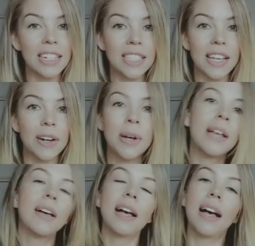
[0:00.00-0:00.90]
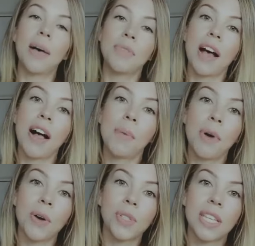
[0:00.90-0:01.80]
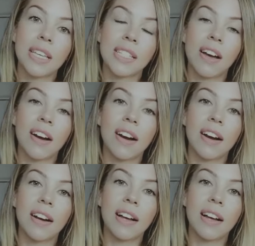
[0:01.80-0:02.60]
So not all poses are